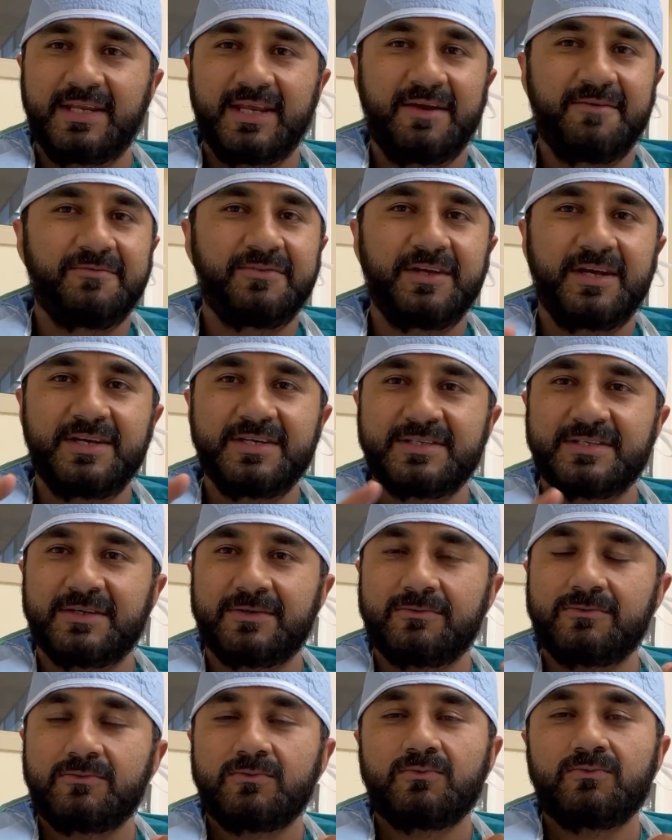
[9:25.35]
If there is a
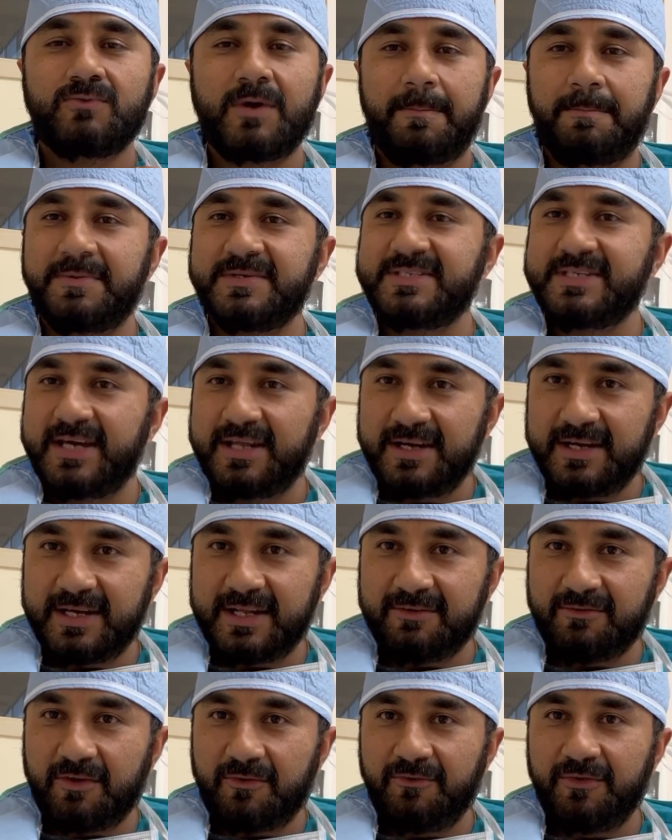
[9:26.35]

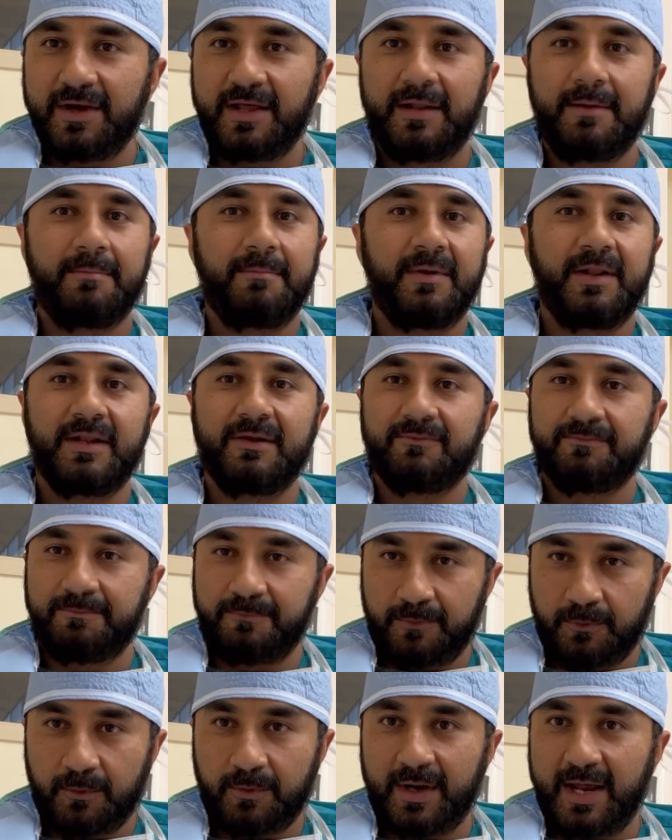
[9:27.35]
representative available
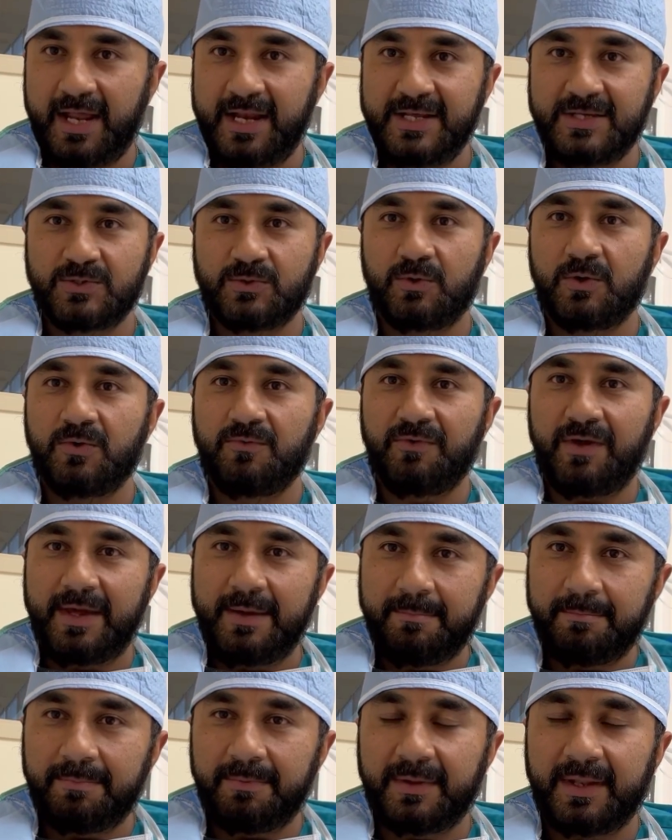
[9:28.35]
for any sort of
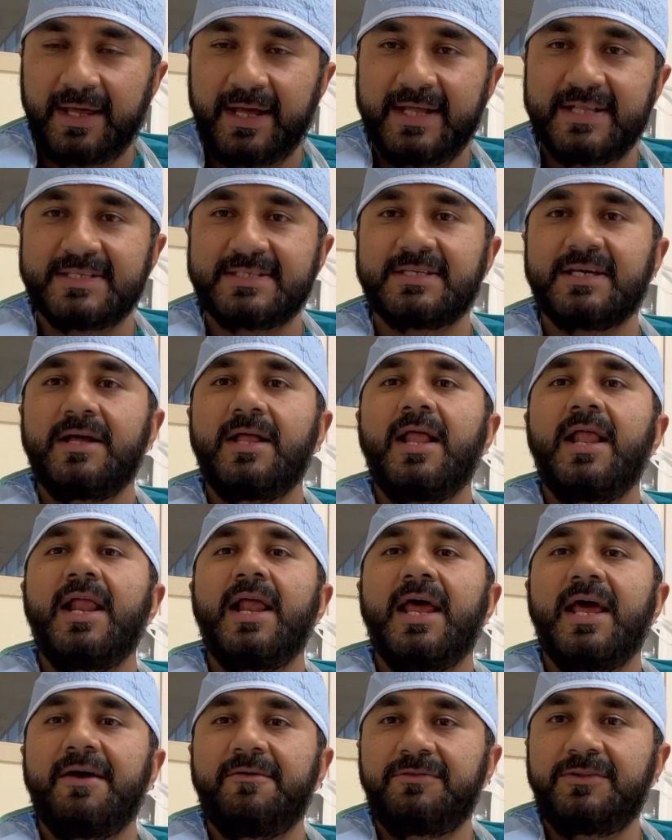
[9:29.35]
implants,
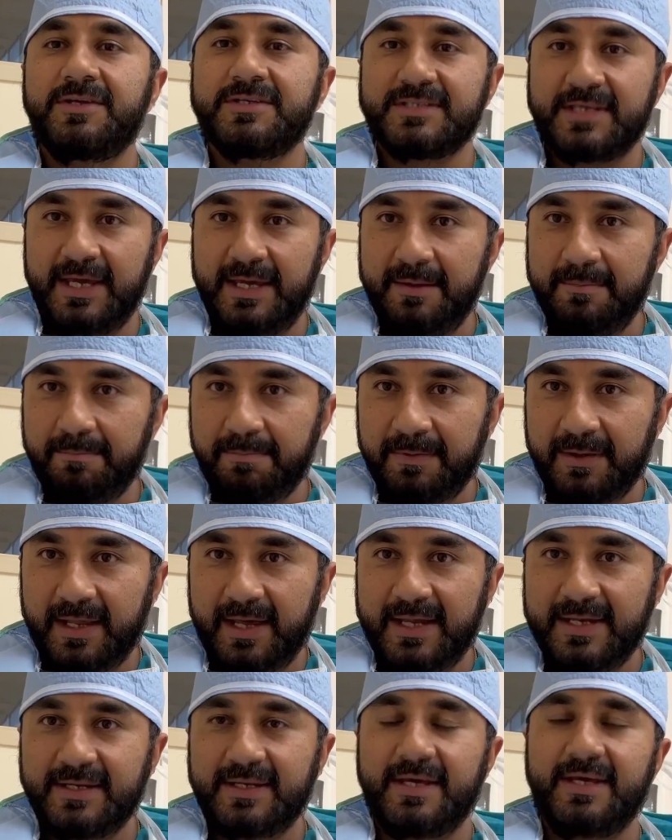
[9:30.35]
if there's
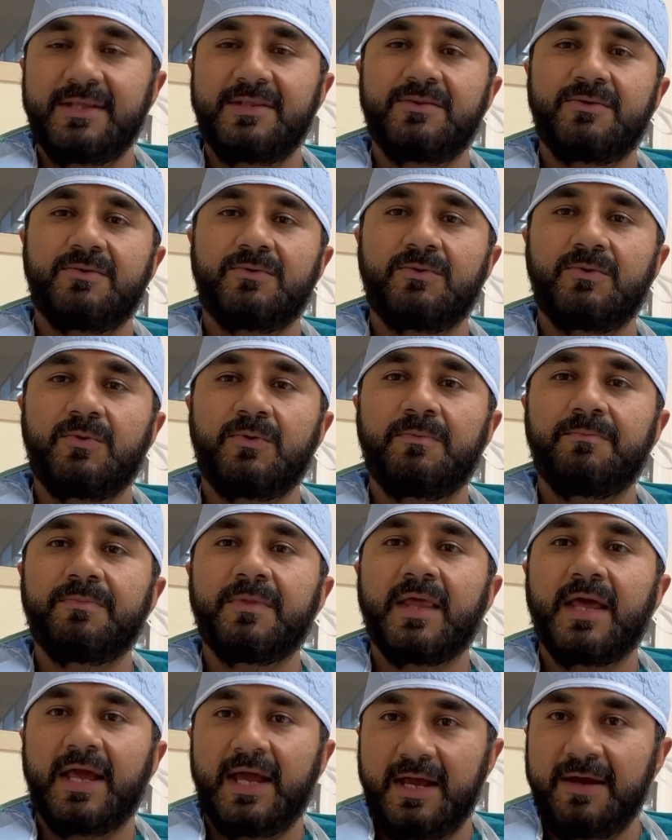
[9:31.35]
implant in the
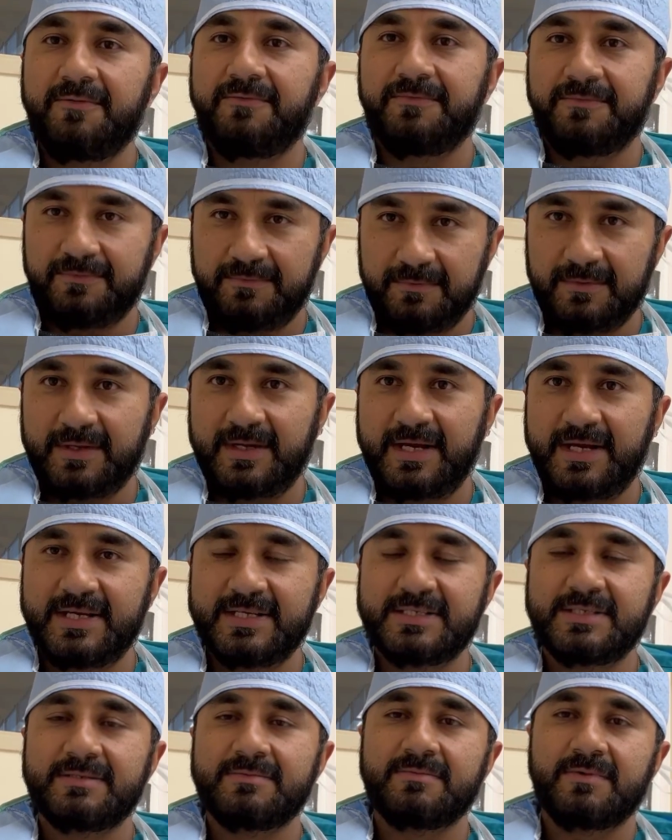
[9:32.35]
room, if
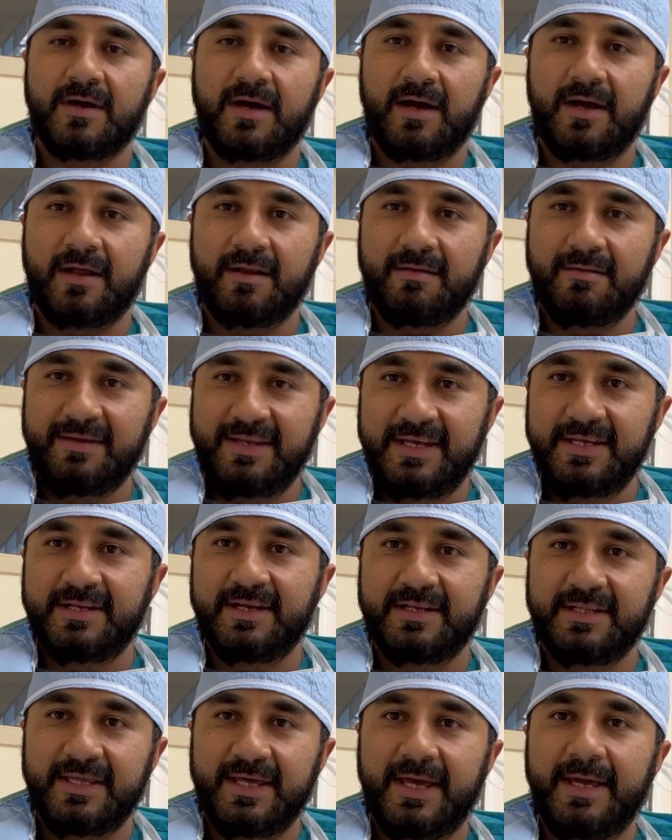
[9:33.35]
is
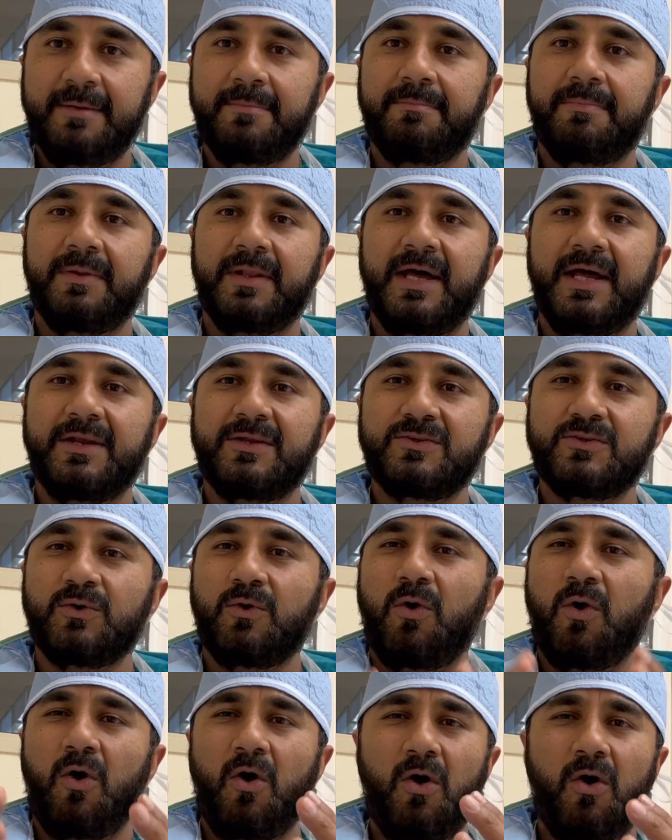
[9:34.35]
needed the implant.
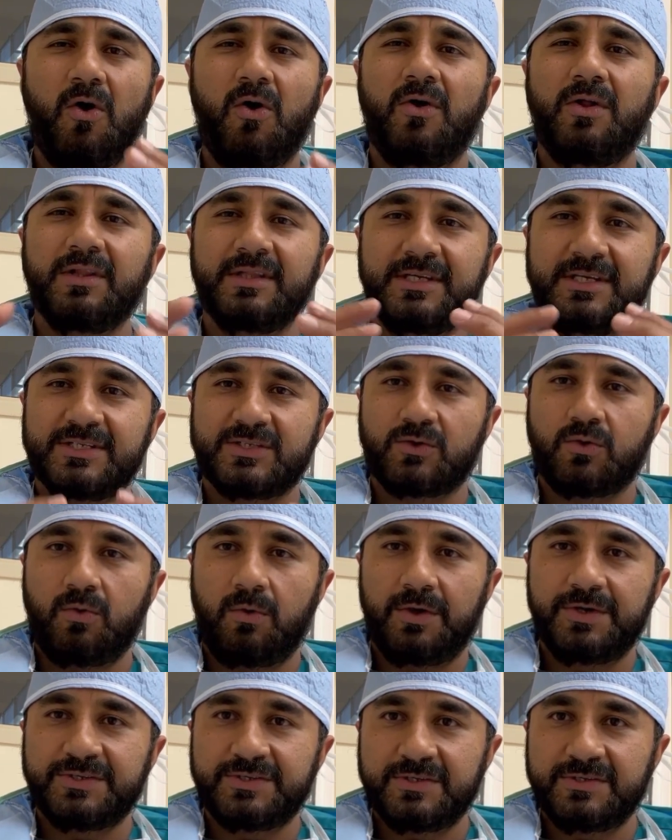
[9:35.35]
So all these
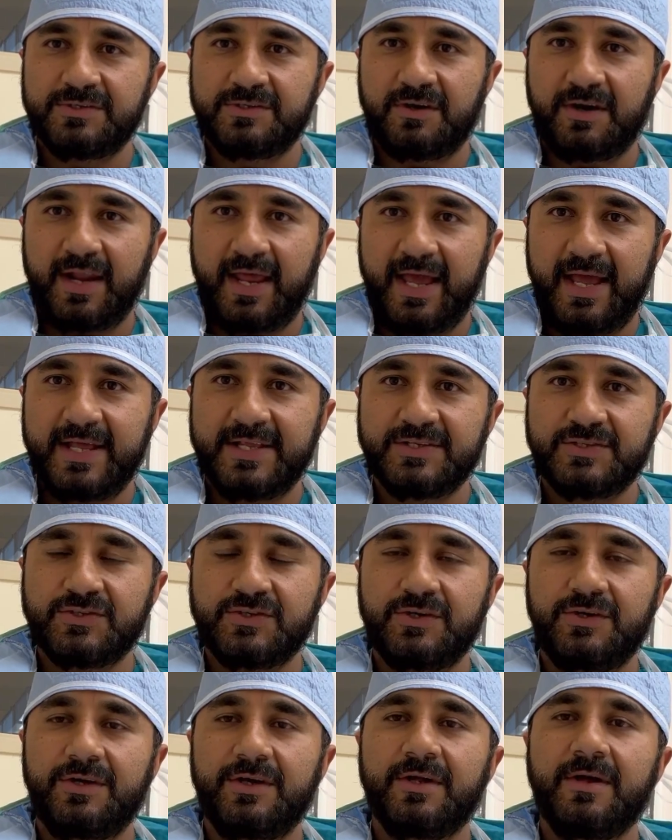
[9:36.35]
questions are
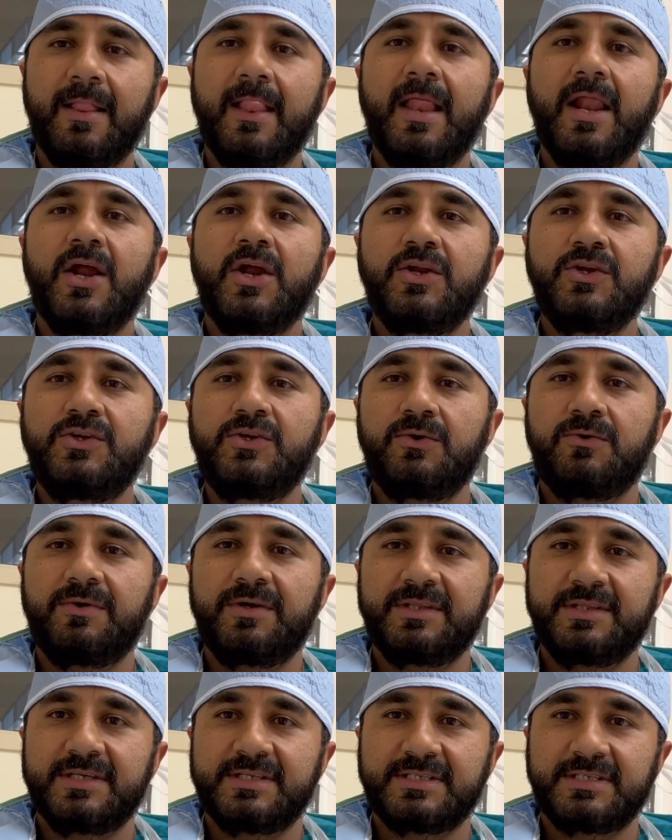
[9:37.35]
answered
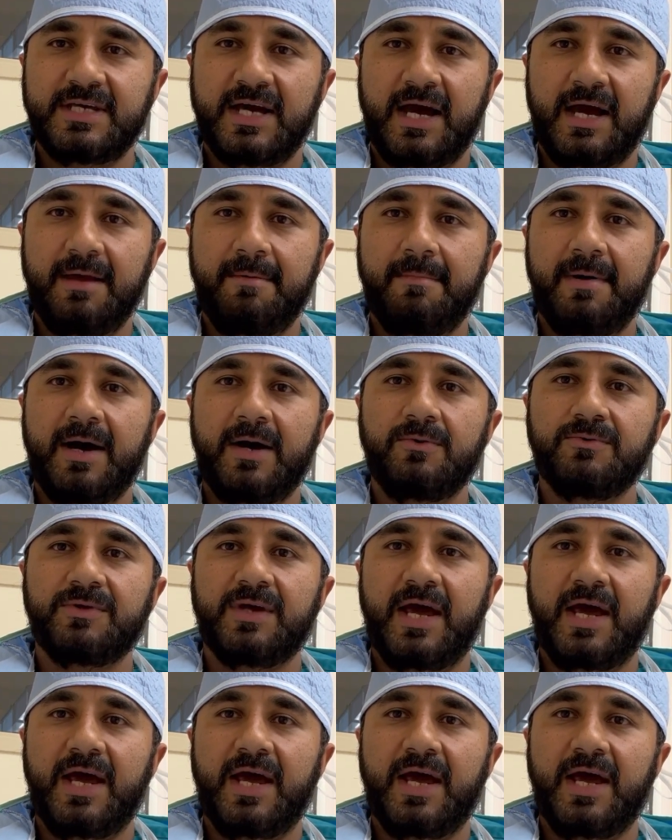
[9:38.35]
during this timeout.